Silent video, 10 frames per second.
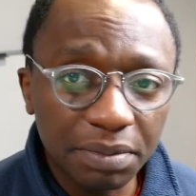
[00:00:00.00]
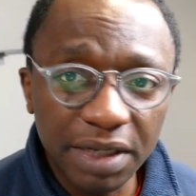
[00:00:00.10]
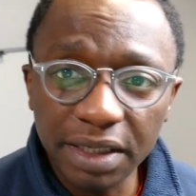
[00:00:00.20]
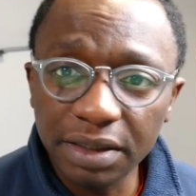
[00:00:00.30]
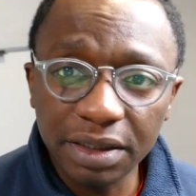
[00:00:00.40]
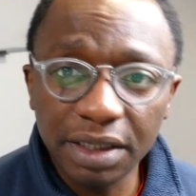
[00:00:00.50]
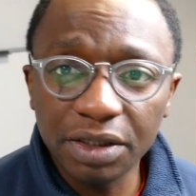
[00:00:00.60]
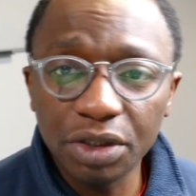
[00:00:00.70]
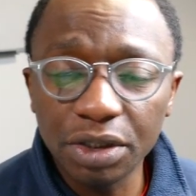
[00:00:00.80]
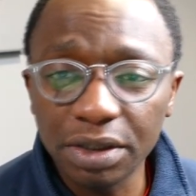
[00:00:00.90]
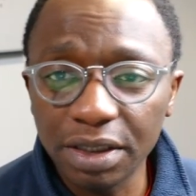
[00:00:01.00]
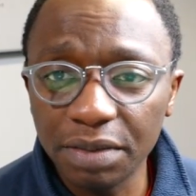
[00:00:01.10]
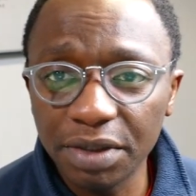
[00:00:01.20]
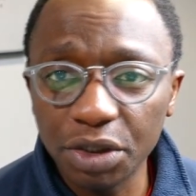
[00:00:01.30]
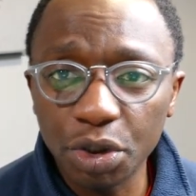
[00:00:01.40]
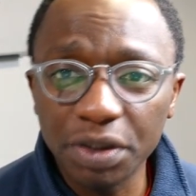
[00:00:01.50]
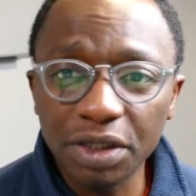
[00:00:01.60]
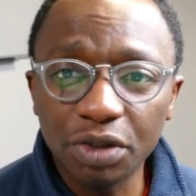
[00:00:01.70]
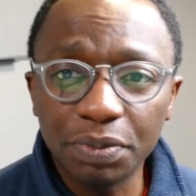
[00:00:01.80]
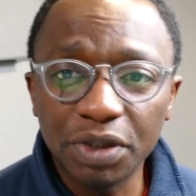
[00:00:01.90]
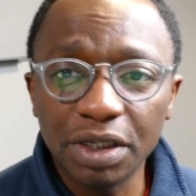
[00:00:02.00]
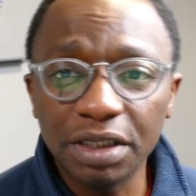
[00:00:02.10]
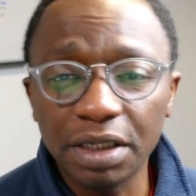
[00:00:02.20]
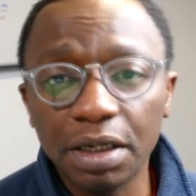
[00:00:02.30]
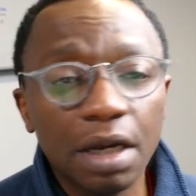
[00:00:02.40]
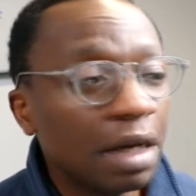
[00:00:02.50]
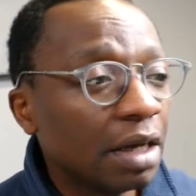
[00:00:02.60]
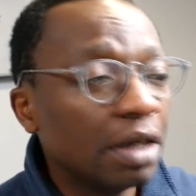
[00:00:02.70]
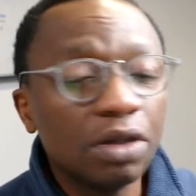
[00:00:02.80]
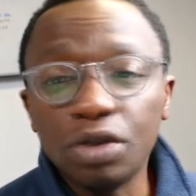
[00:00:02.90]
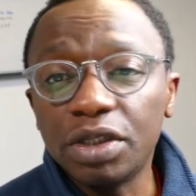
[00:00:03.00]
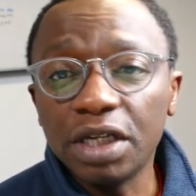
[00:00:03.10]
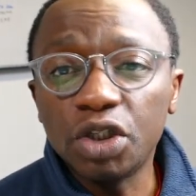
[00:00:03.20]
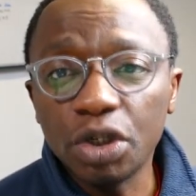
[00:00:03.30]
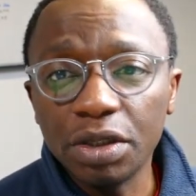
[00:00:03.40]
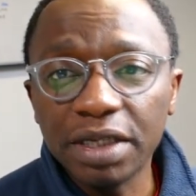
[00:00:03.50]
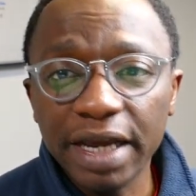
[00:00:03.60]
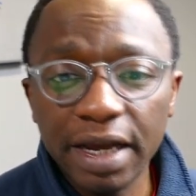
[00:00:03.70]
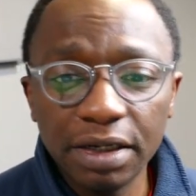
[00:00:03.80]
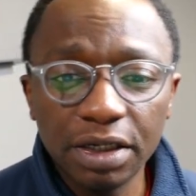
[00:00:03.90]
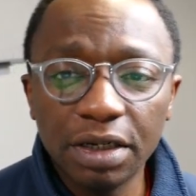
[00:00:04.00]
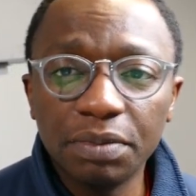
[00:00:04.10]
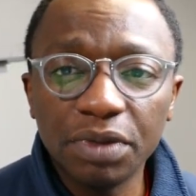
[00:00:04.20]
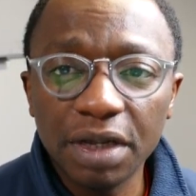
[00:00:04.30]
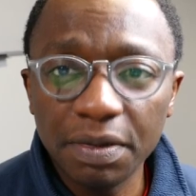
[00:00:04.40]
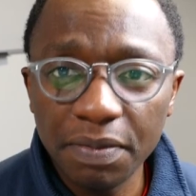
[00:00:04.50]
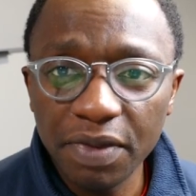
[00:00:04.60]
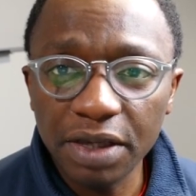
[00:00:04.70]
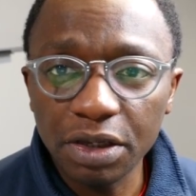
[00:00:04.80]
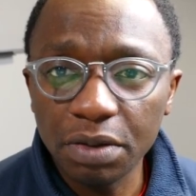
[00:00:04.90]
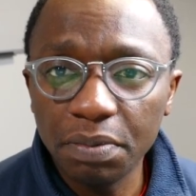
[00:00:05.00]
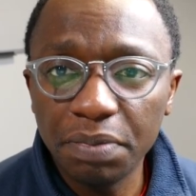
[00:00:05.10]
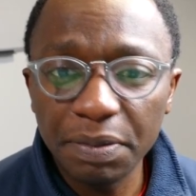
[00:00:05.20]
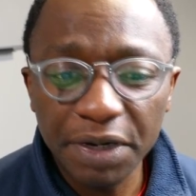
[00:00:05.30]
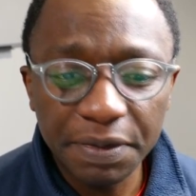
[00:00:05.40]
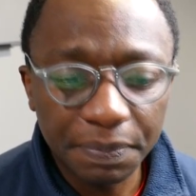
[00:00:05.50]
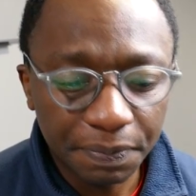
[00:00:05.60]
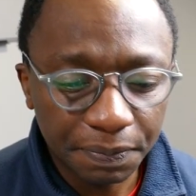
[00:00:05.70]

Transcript: let's just enjoy this opportunity. Do stay tuned, and thank you. Bye bye.